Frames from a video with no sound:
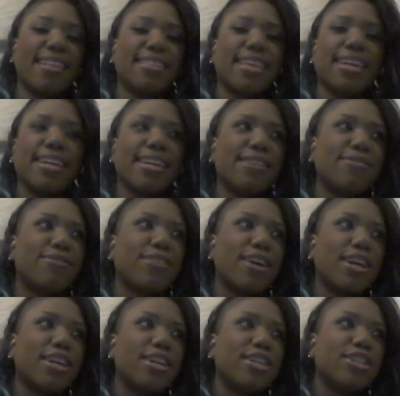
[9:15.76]
like, if
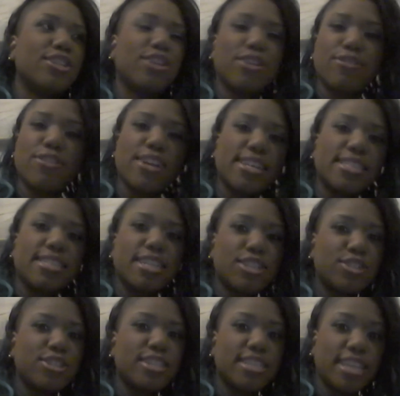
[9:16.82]
your friend
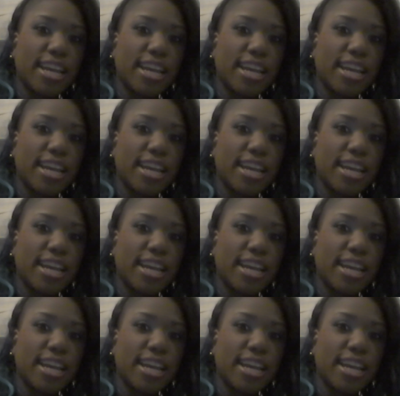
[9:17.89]
sent you to